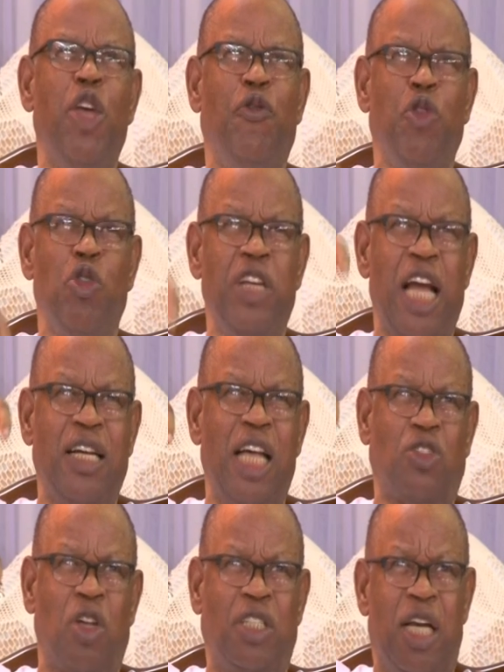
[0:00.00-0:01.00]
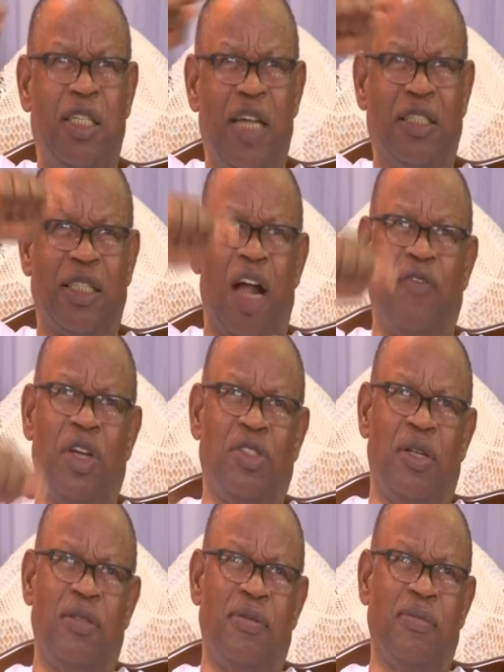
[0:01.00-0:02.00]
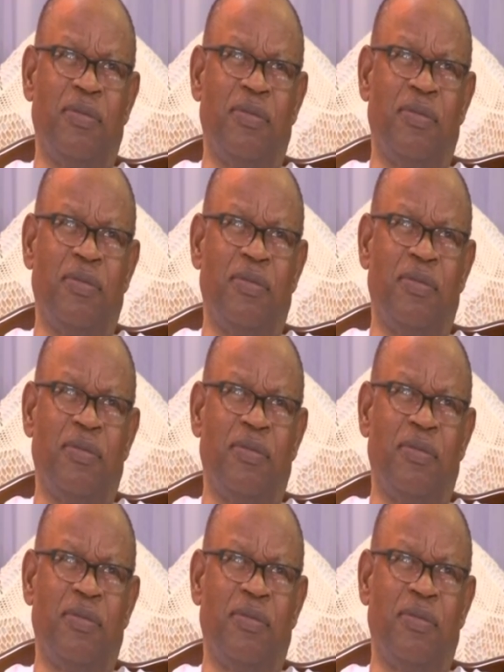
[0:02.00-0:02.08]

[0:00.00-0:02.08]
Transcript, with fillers: if you neglect such a great salvation?